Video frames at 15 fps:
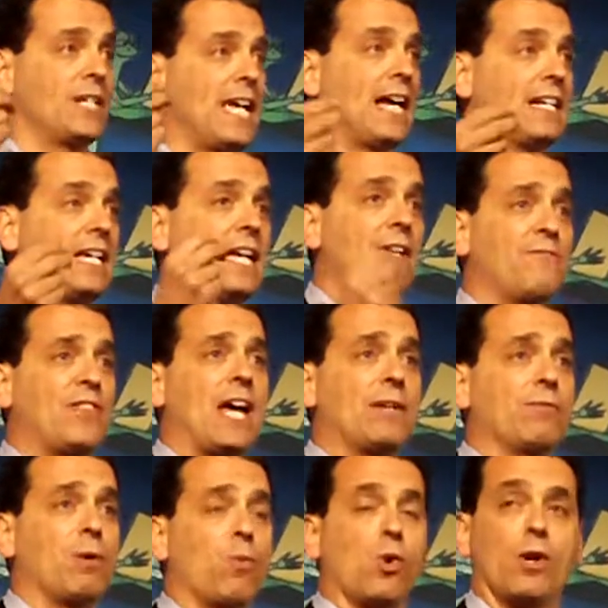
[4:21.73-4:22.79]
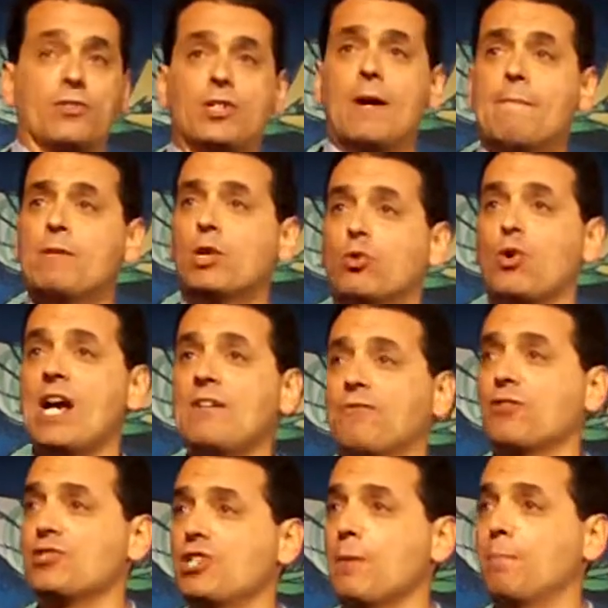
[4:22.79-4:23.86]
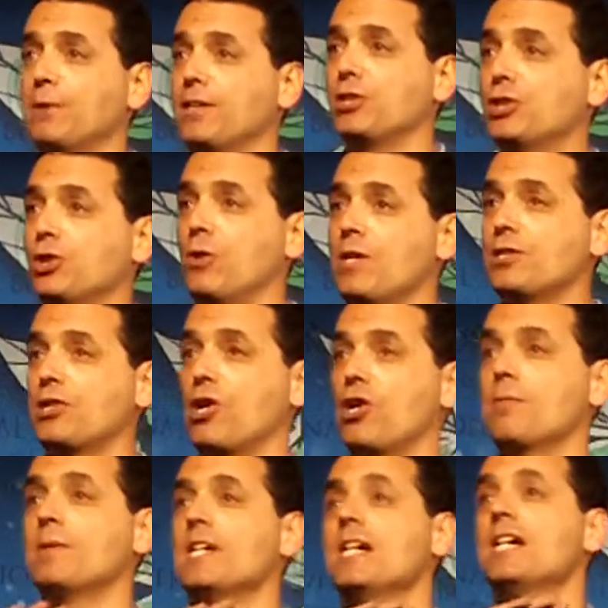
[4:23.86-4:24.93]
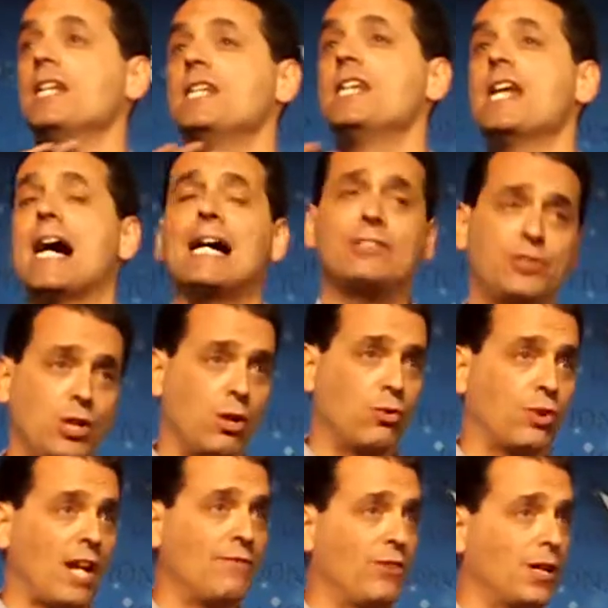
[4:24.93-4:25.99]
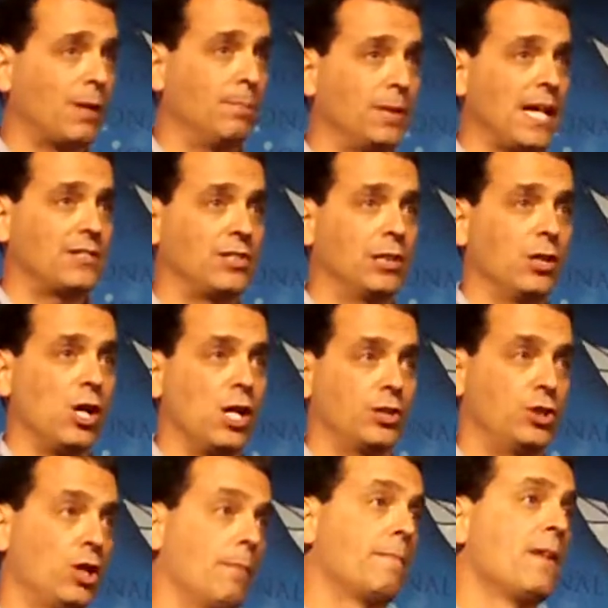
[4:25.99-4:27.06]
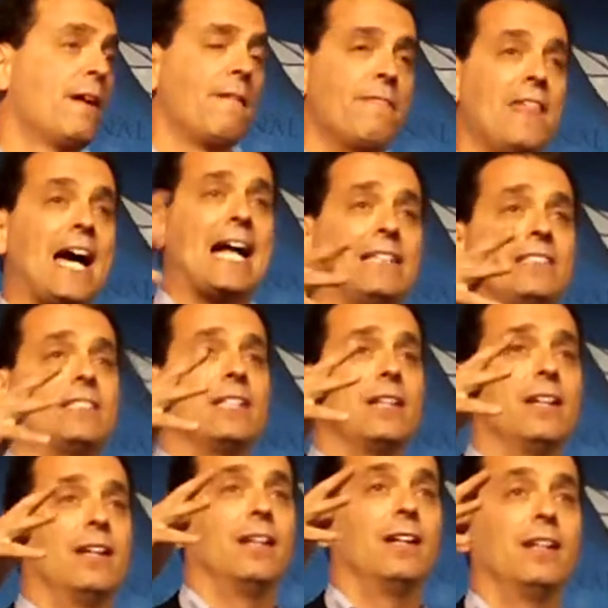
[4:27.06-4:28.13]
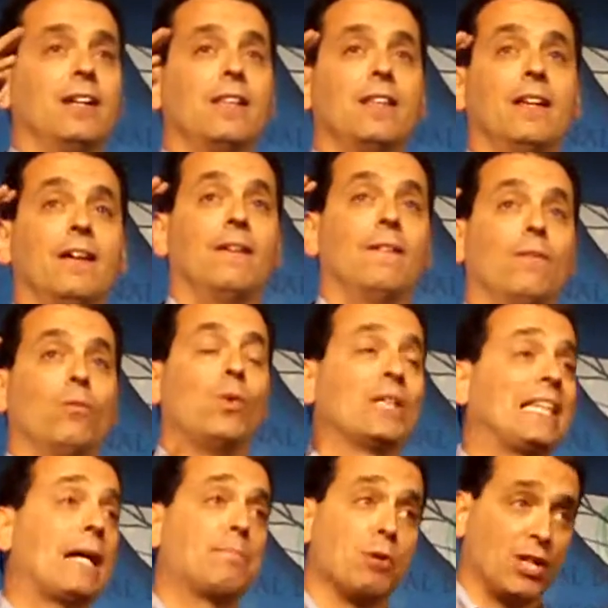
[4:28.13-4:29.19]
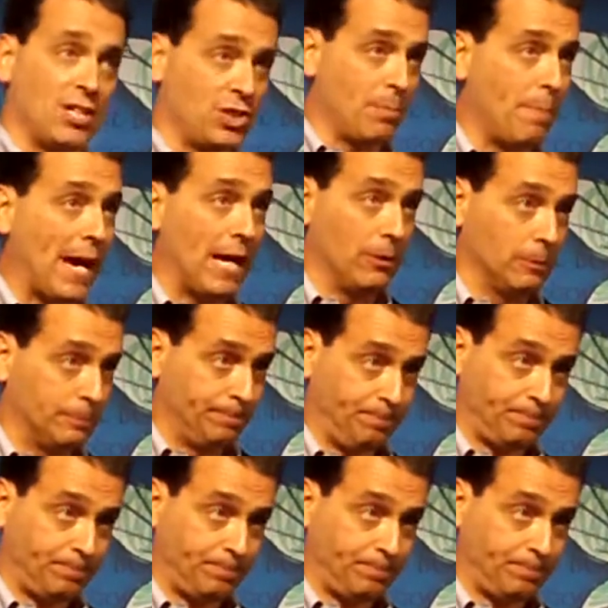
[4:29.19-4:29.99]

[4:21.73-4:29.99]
again, if-then rewards, great for simple and short term, not so great for complex and long term. That's what that book is about.